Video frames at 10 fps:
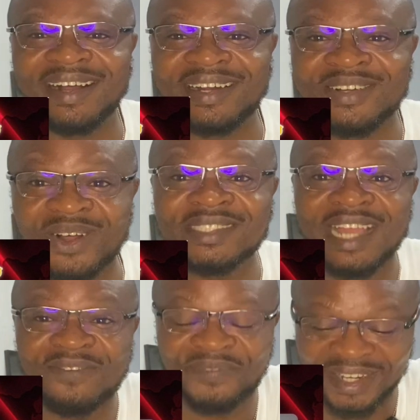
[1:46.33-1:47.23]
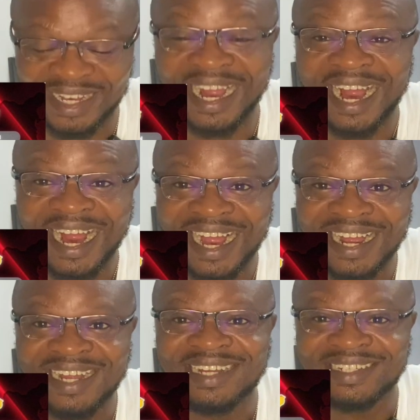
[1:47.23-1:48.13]
North Africa,
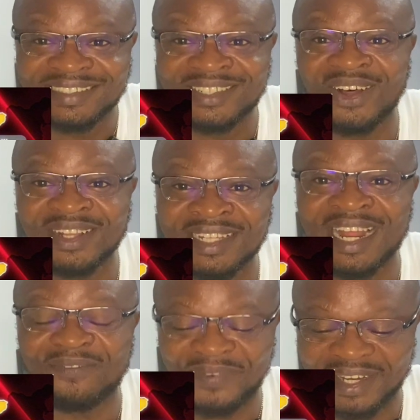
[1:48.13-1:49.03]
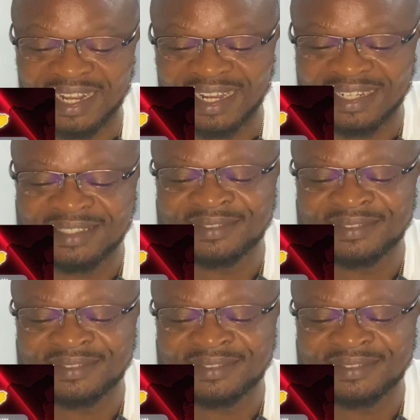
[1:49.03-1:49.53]
Northern Africa,